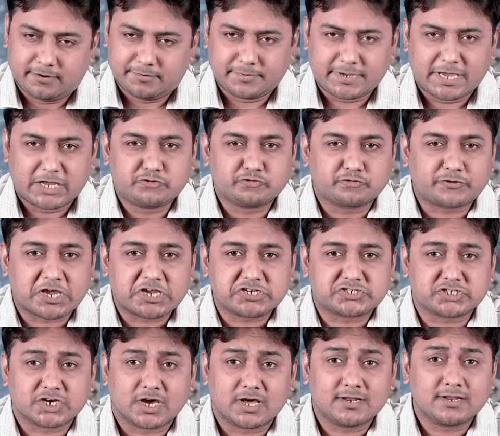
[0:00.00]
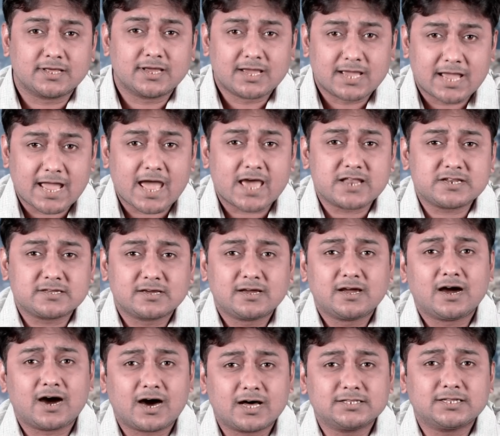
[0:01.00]
education and
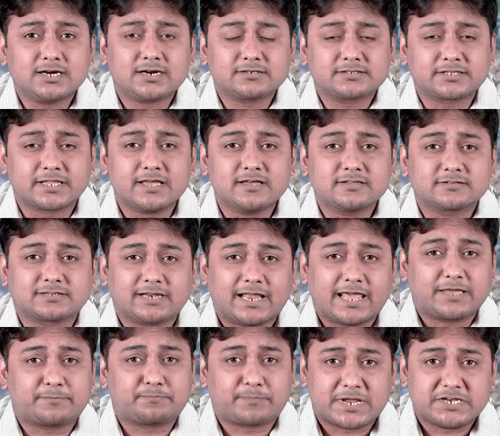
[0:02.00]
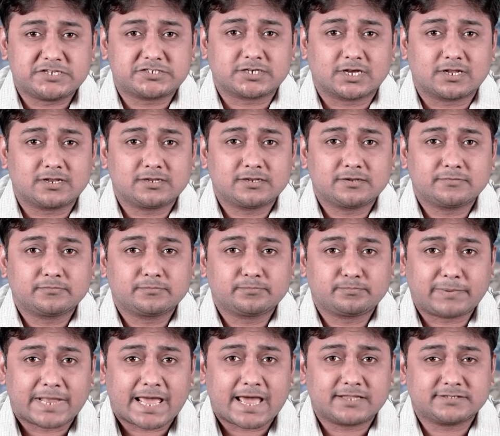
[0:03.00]
other things like pension
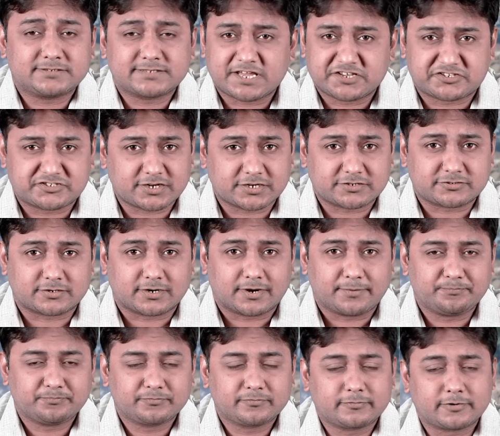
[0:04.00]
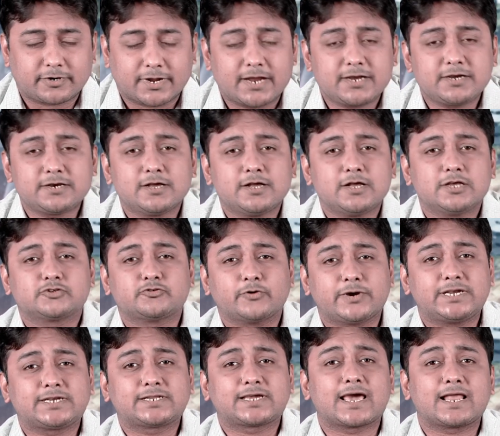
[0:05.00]
plans, etc., right? So
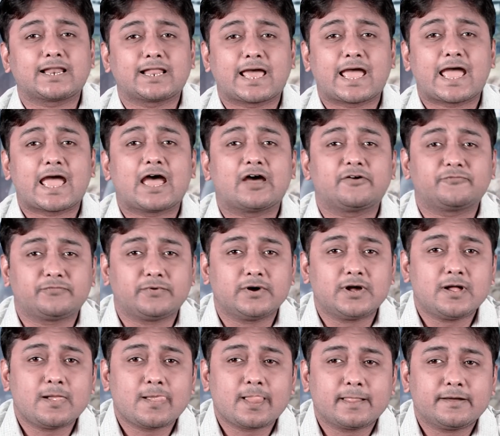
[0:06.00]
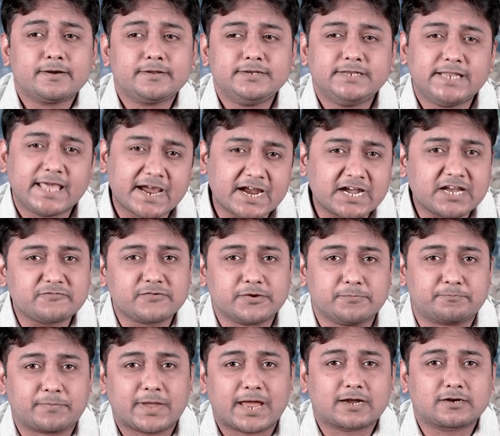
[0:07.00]
it can have negative
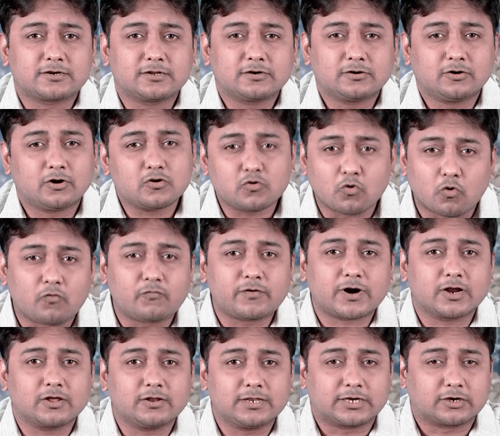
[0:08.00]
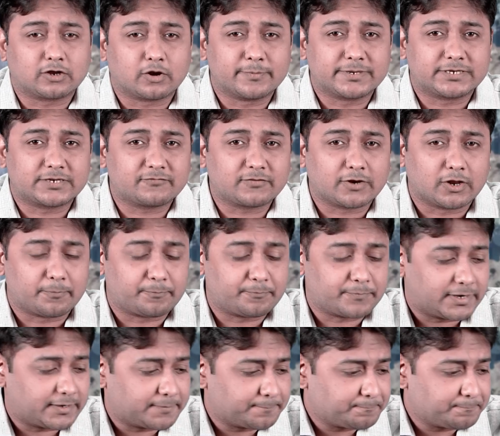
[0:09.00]
impact on overall economic development.